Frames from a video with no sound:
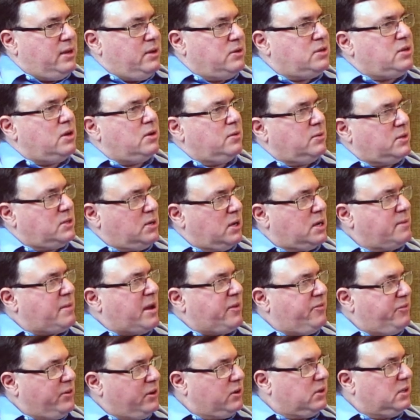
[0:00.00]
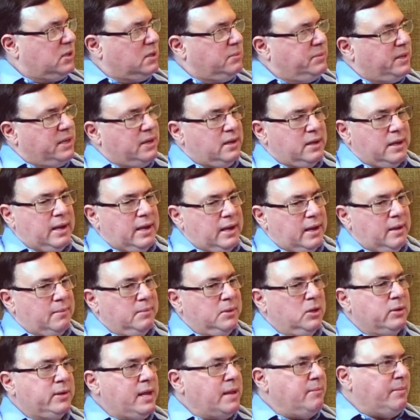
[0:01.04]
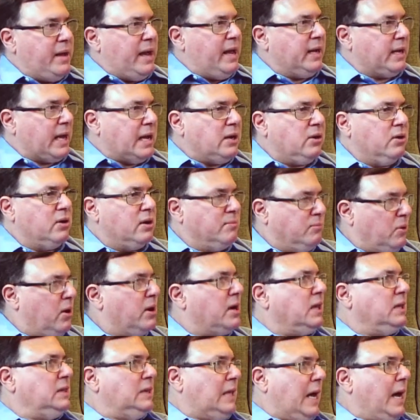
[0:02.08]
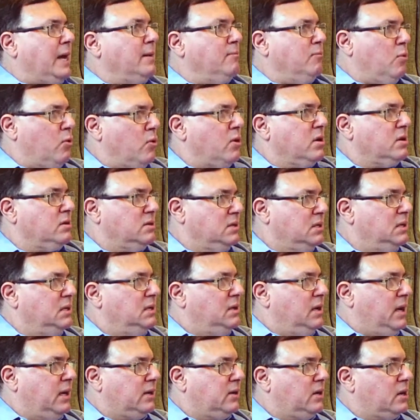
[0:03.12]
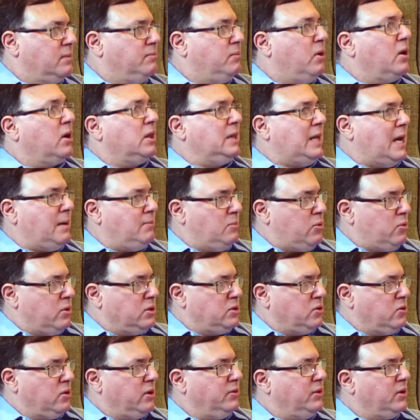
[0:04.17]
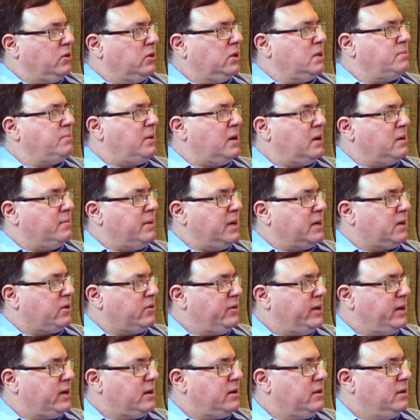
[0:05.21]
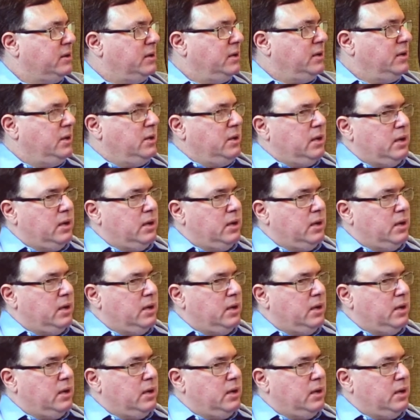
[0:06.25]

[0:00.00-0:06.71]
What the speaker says: I'll tell you, talk about fear a little bit. Looking back, I could have bought a lot more. I could have bought a lot more during the early part of my career.